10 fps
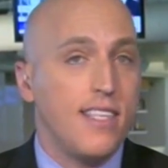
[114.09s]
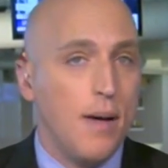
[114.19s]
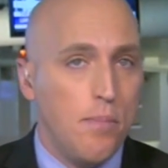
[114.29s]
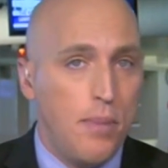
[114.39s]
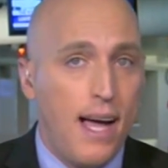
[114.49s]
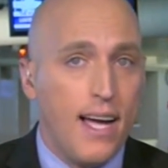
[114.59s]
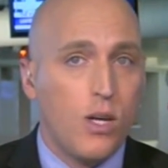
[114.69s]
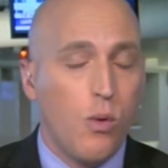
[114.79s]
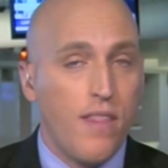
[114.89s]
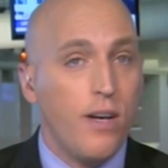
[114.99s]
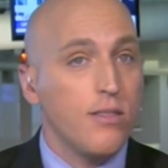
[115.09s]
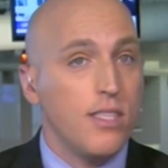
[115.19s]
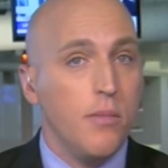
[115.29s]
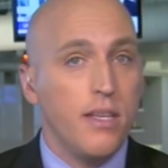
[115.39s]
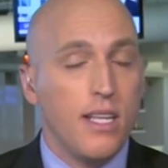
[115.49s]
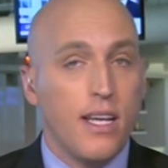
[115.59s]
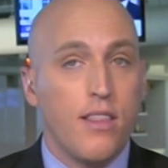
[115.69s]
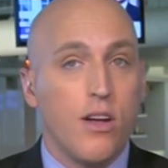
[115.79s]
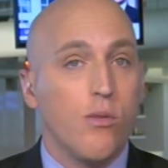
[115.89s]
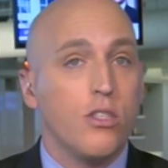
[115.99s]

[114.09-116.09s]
step back without seeming like they're